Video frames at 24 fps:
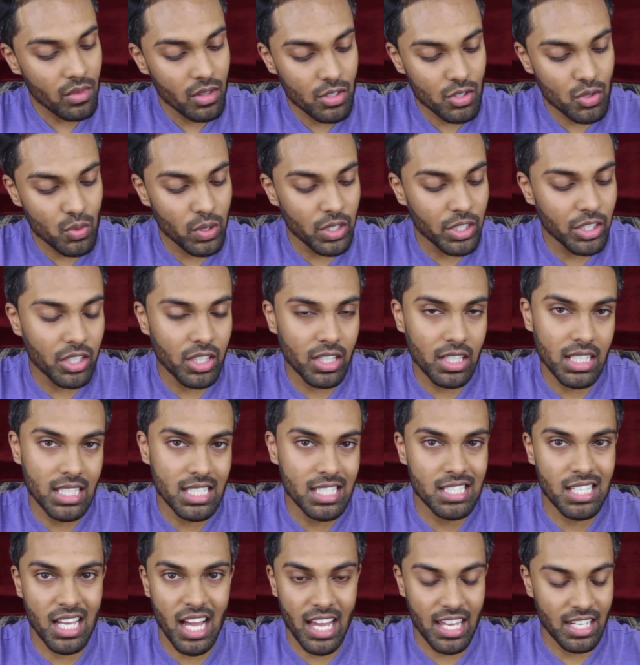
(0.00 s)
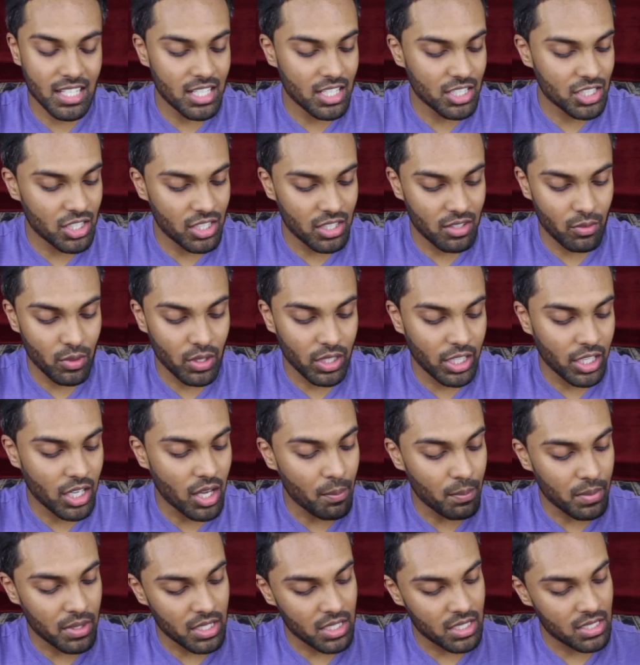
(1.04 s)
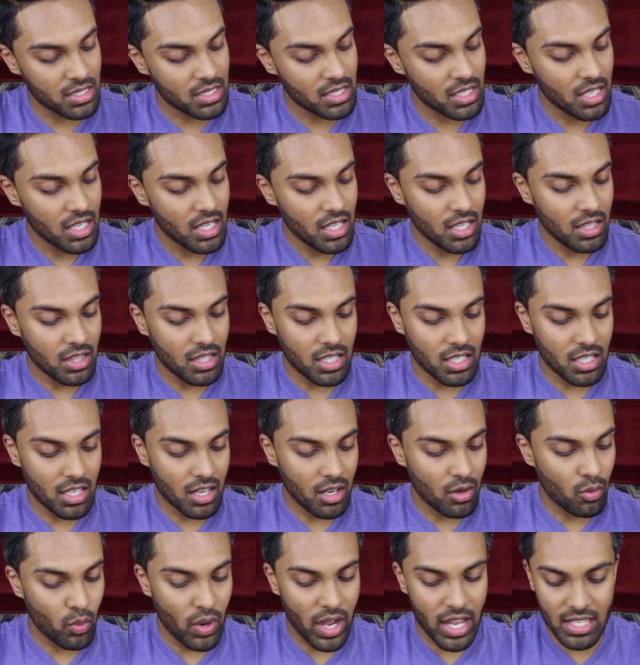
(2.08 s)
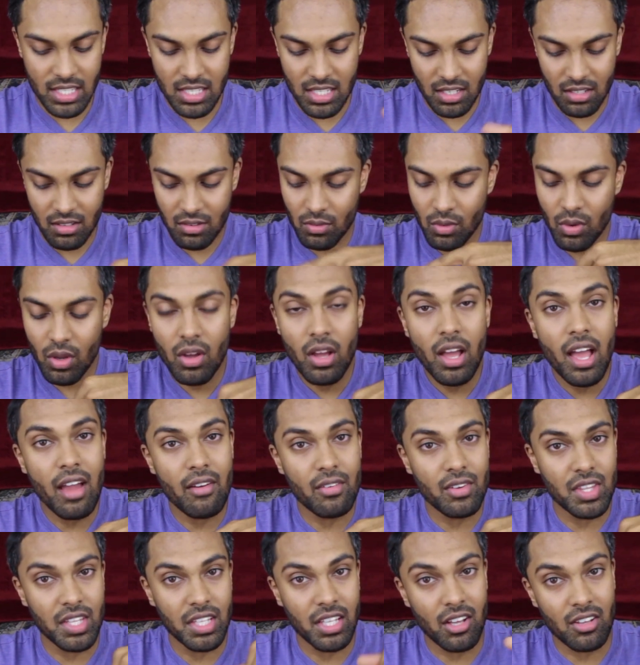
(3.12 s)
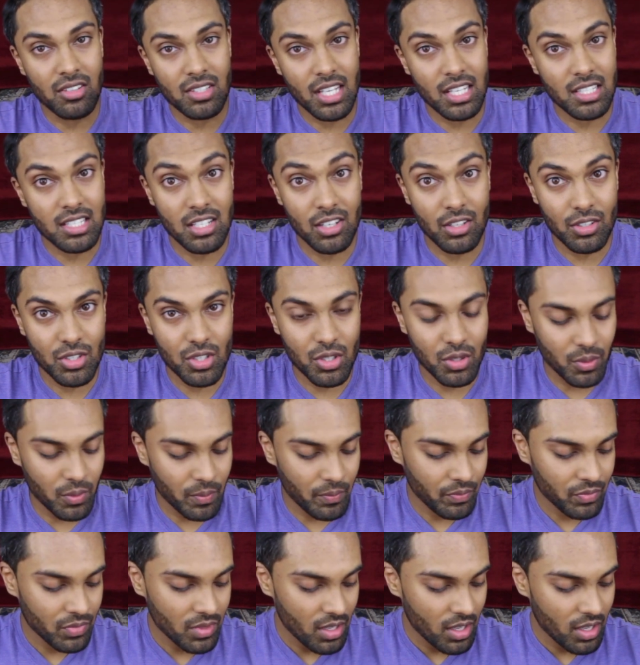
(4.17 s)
It's a really good side dish. It really accompanies the rice and everything else that's here too.